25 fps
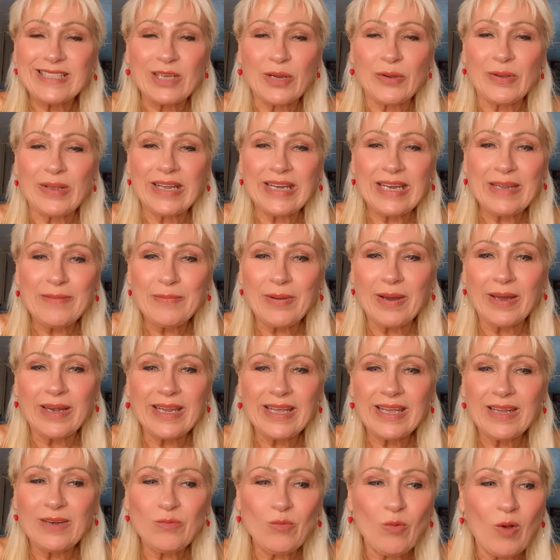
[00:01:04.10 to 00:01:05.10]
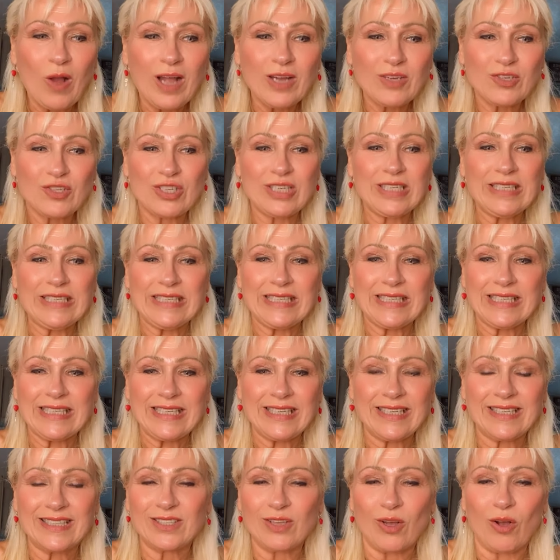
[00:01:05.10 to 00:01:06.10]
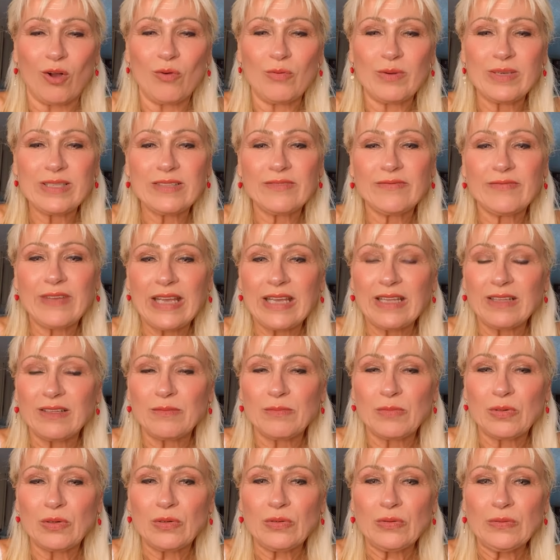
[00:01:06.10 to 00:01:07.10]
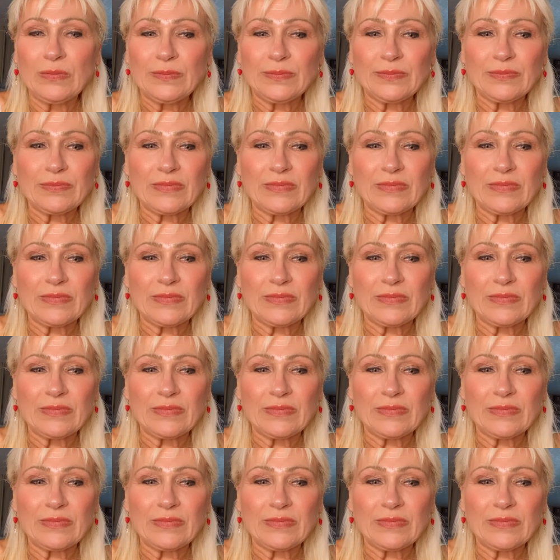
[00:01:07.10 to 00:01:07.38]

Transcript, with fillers: anybody can watch it. It's always available.